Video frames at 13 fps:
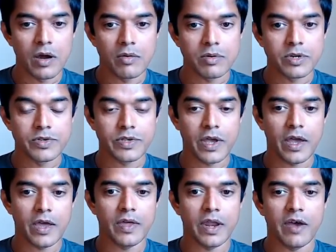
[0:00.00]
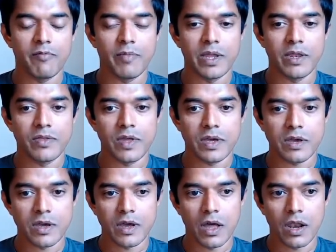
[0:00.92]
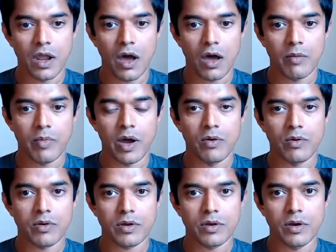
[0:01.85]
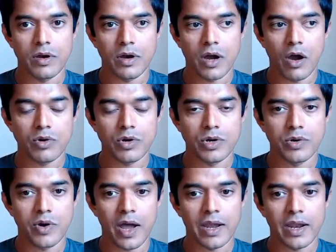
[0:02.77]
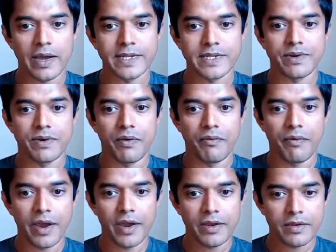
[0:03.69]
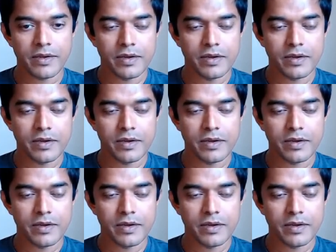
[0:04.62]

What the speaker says: to say that I've been thinking a lot about how to do highlights right